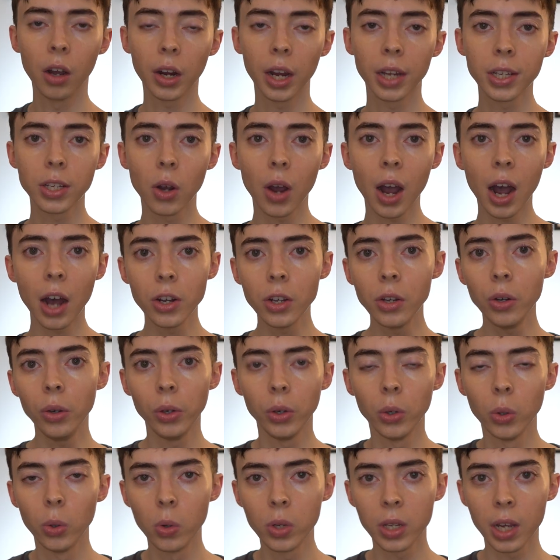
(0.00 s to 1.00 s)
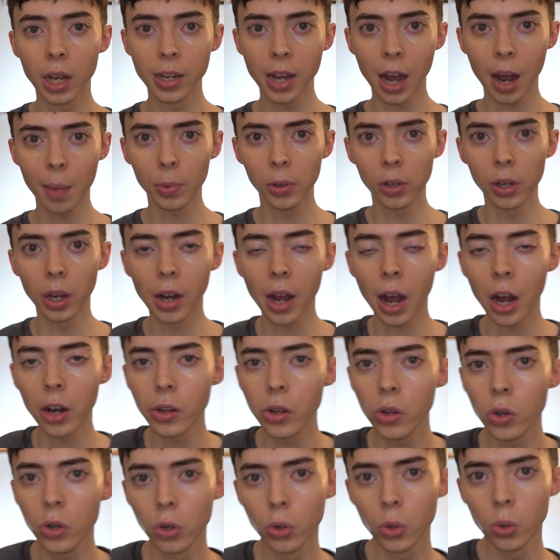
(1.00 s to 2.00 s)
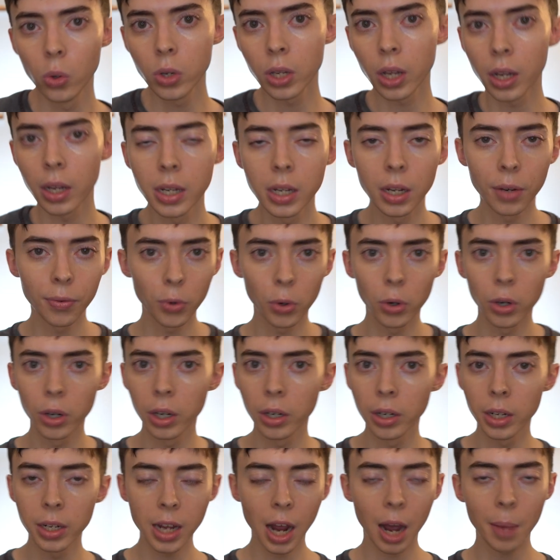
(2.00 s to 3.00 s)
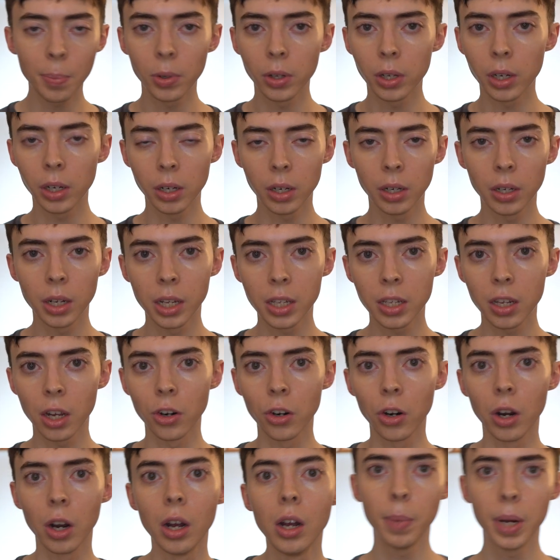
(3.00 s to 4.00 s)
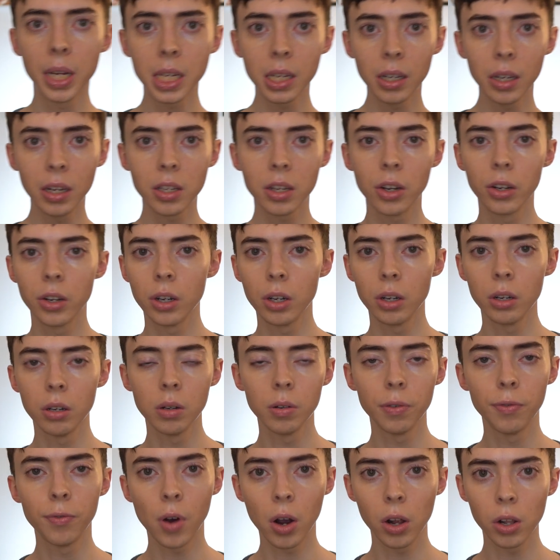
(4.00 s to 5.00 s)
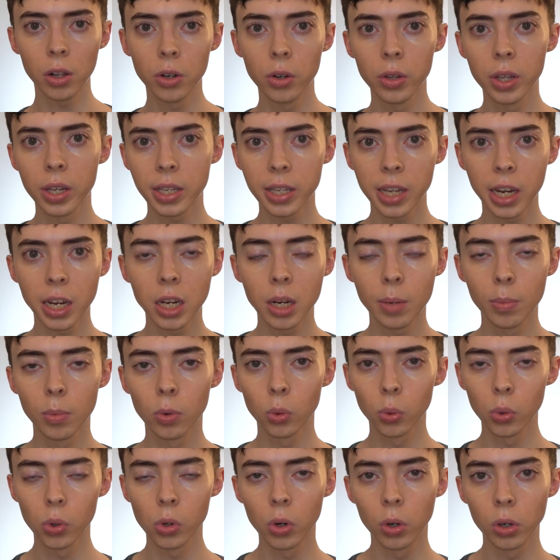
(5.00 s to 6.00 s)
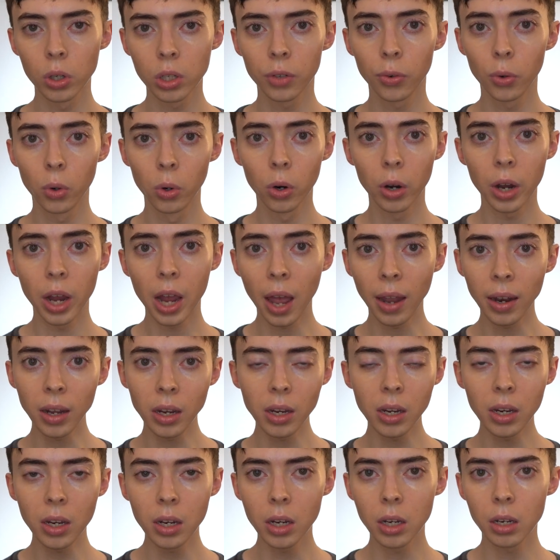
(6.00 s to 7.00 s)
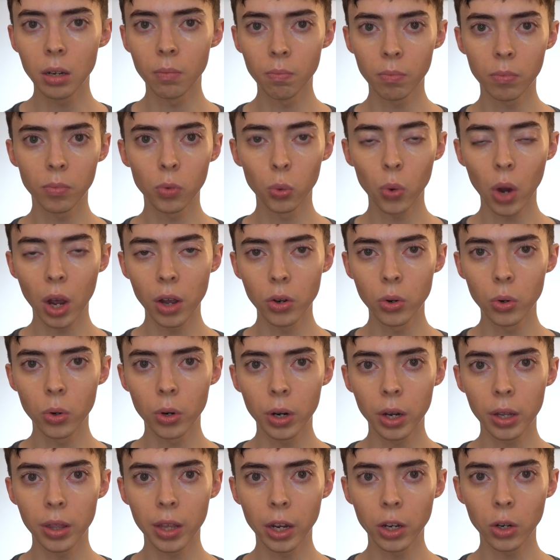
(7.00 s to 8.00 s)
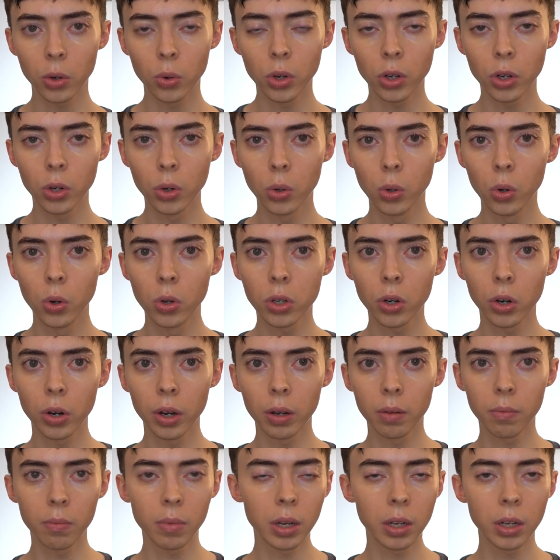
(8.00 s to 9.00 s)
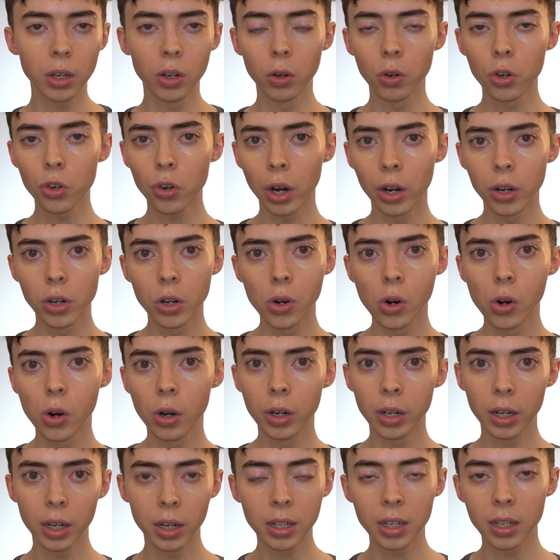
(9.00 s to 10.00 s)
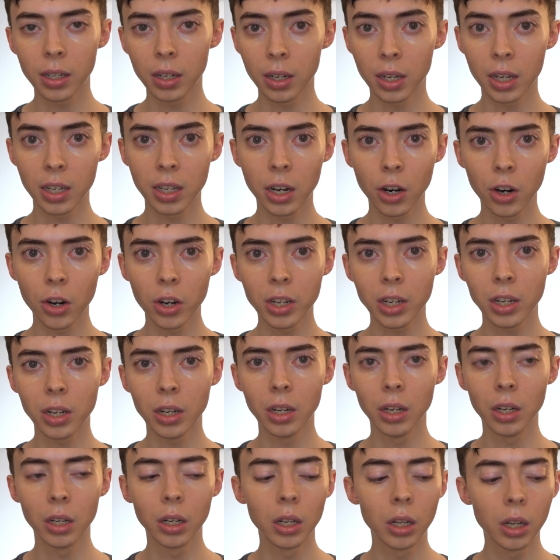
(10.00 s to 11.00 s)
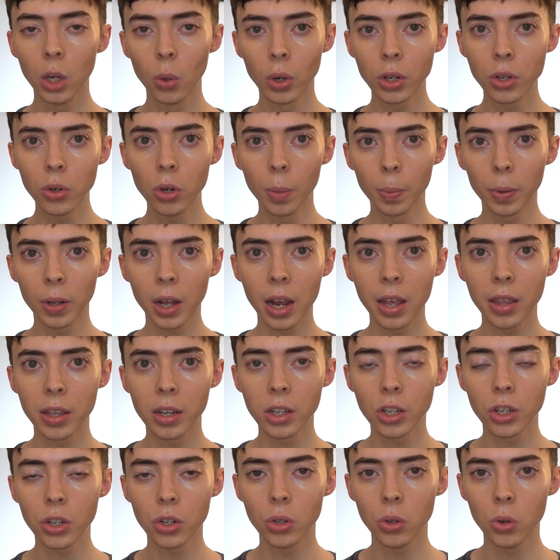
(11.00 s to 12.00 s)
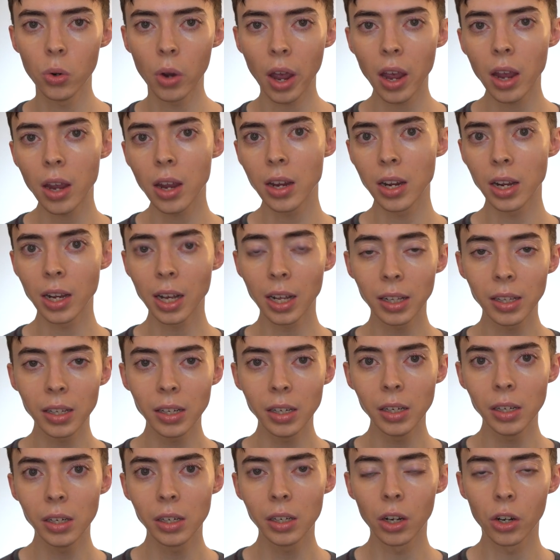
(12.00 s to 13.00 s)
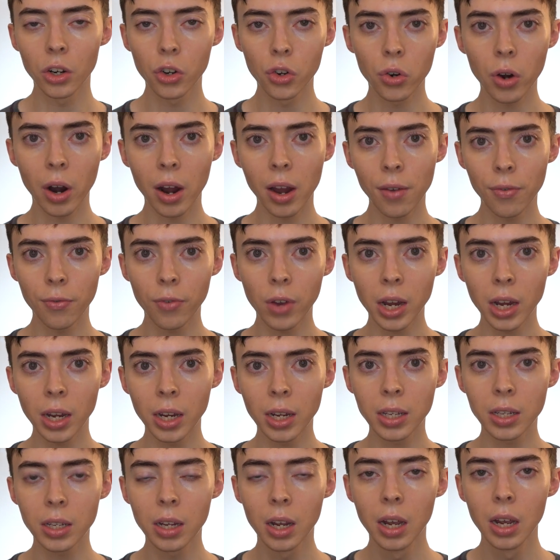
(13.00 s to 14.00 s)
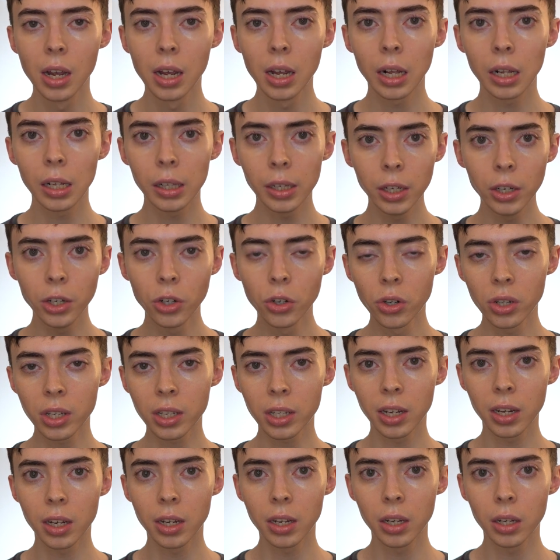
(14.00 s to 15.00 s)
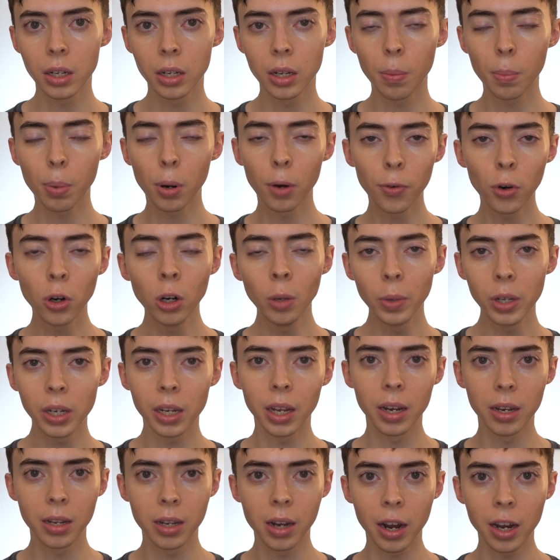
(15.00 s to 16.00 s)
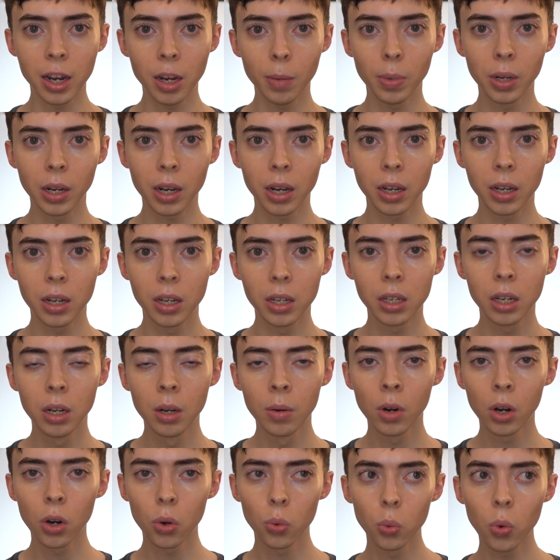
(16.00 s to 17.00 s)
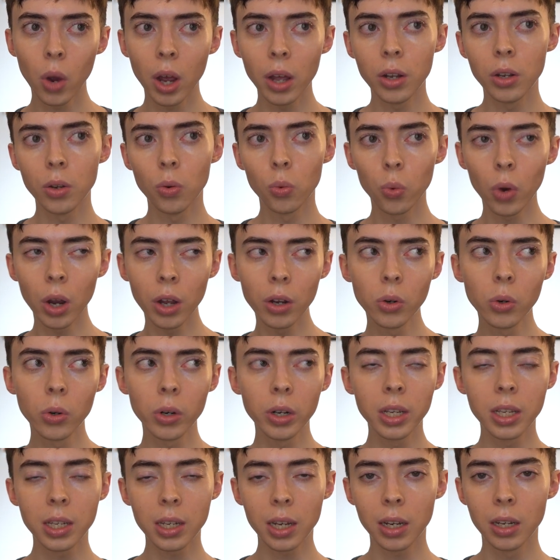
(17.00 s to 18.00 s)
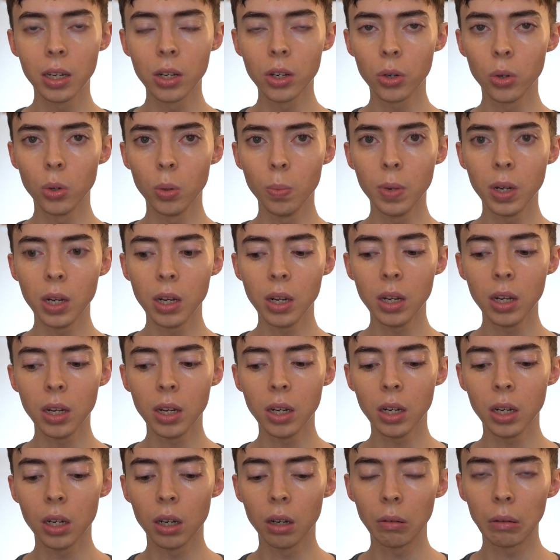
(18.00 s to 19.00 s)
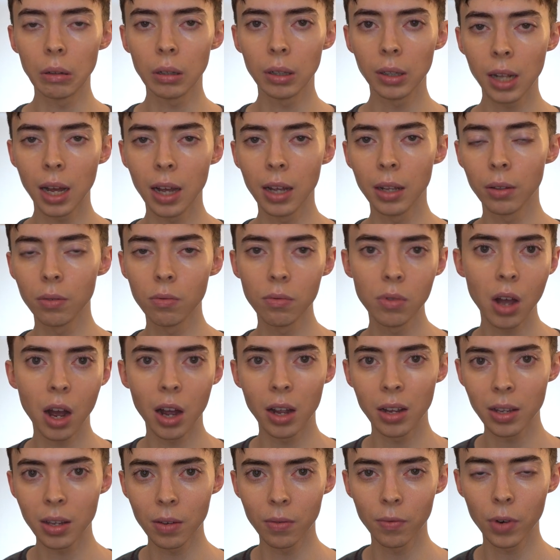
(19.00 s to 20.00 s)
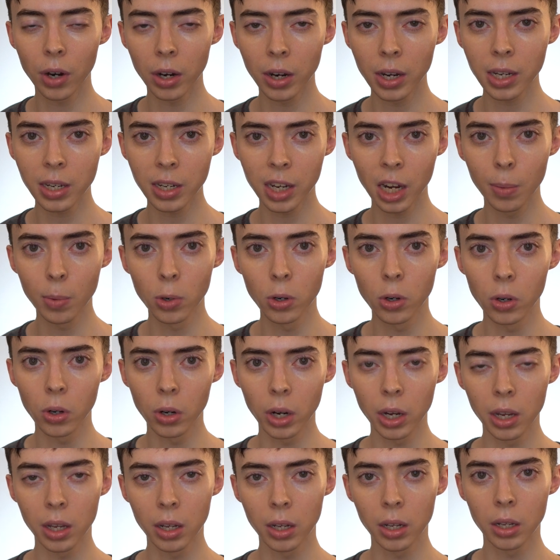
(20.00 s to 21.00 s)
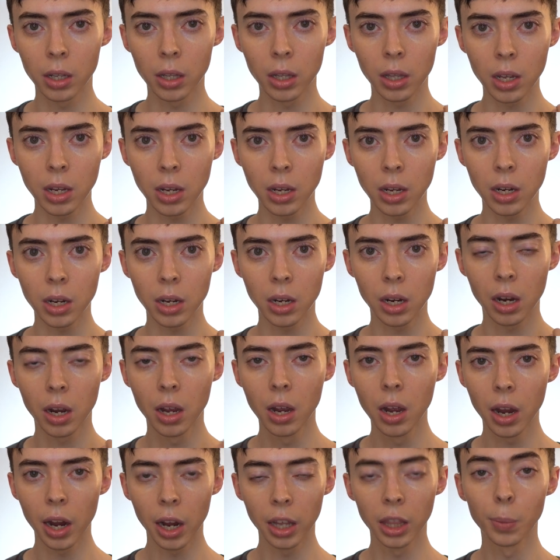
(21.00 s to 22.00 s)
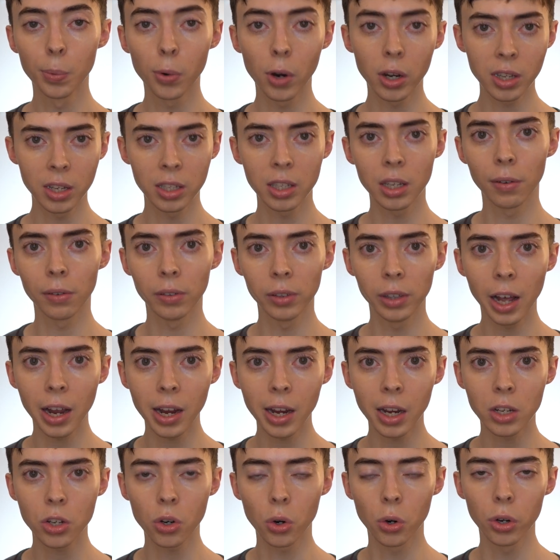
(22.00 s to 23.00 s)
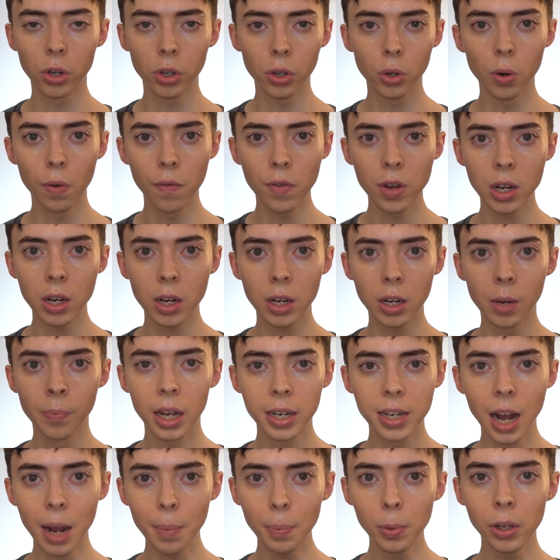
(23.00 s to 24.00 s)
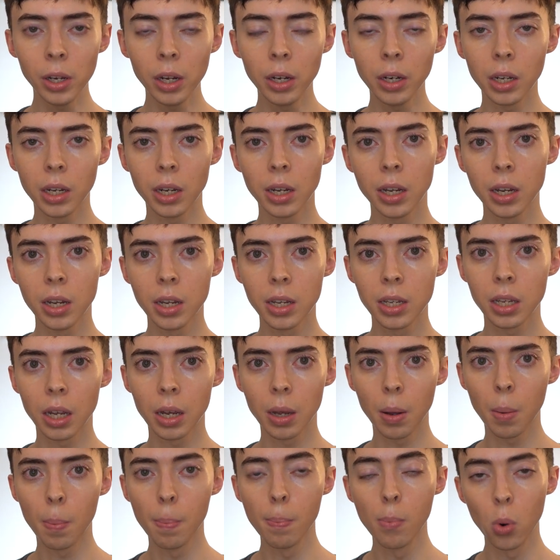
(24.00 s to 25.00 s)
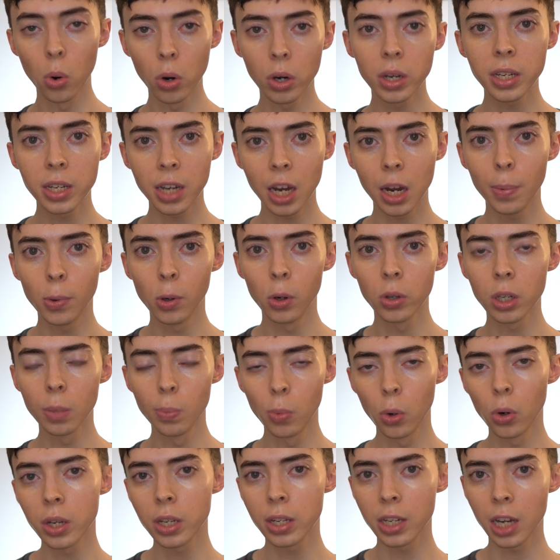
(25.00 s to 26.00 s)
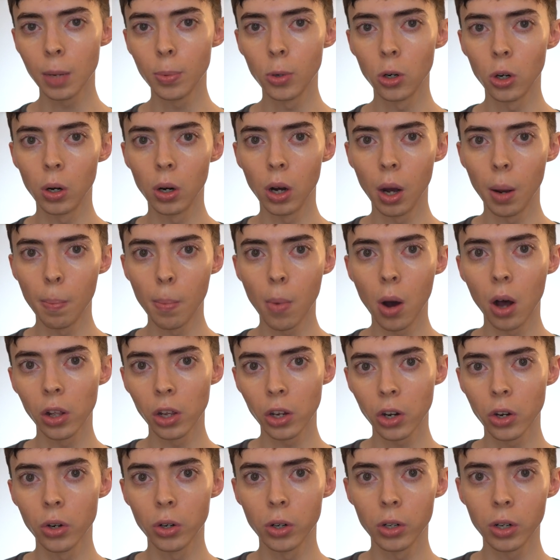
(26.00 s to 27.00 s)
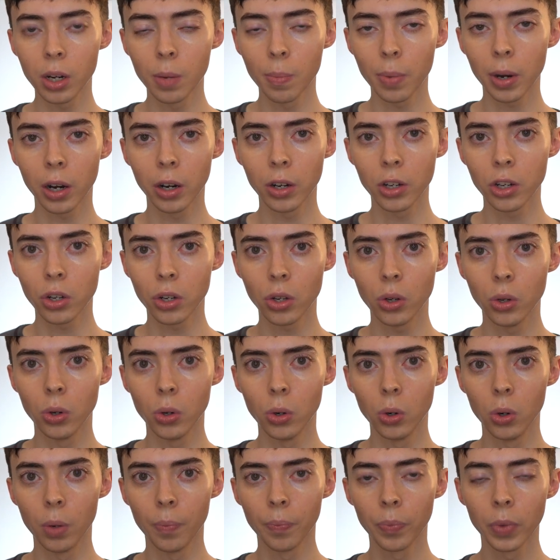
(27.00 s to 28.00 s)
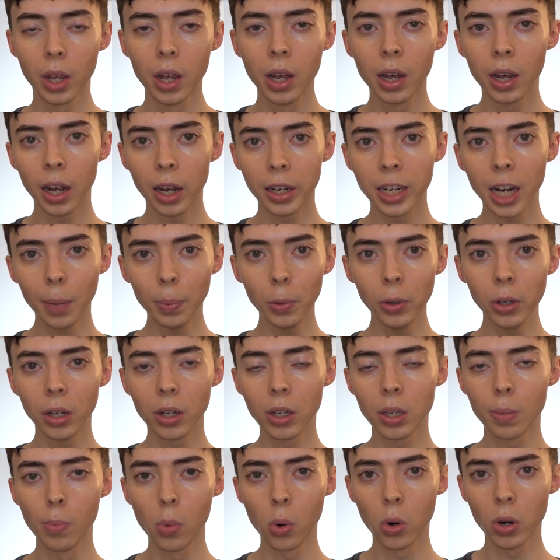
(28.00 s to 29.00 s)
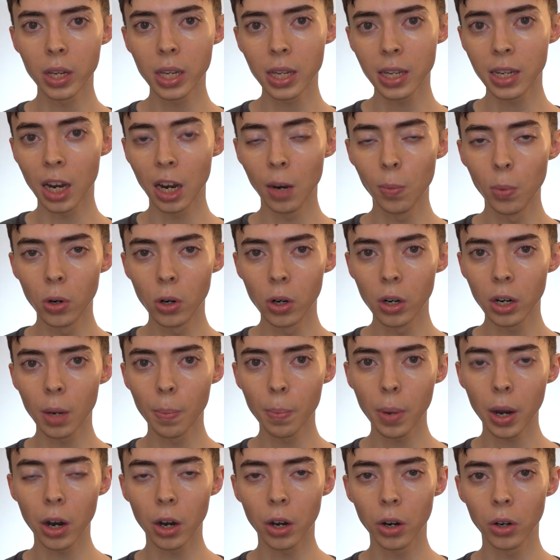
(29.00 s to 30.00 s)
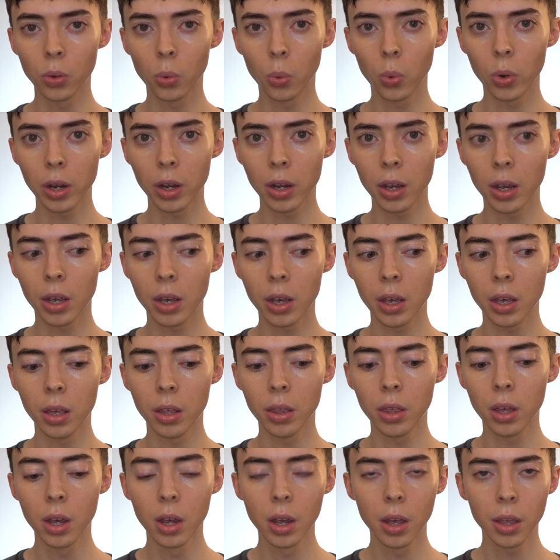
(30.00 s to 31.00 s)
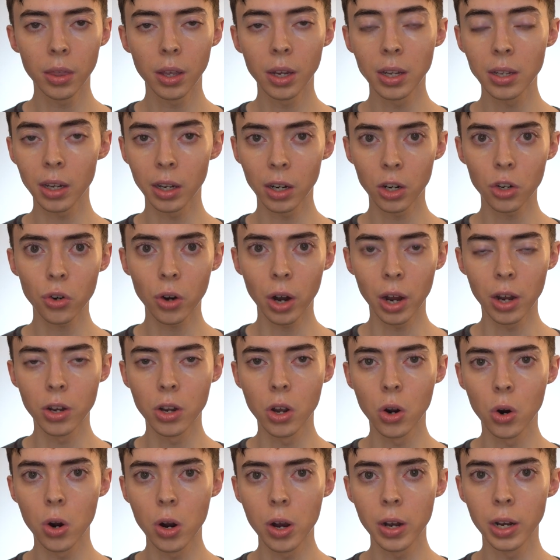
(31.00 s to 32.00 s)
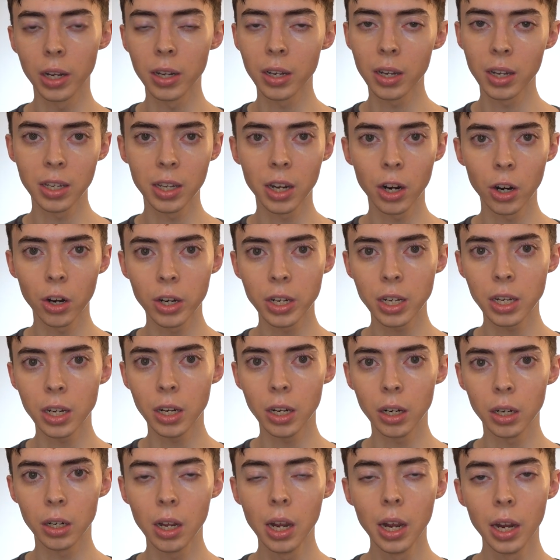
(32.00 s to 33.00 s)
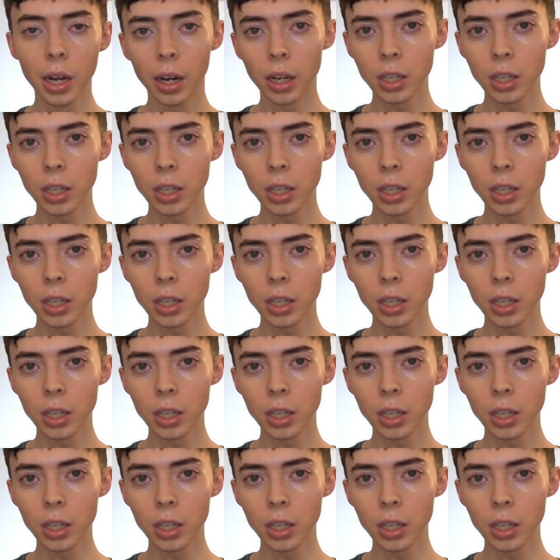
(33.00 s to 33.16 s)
Okay, so how do you use Adapalene? How do you use Differin, Adapalene, etc.? Basically, it's gonna follow the same rules for any retinoid that you use, or, you know, Tretinoin, Tazarotene. You want to apply this to a clean, dry face. Clean your skin, preferably at night, because retinoids tend to be not very stable in the presence of light or UV. Adapalene is more stable. It's a more stable molecule compared to Adapalene is more stable compared with things like Tretinoin and Tazarotene.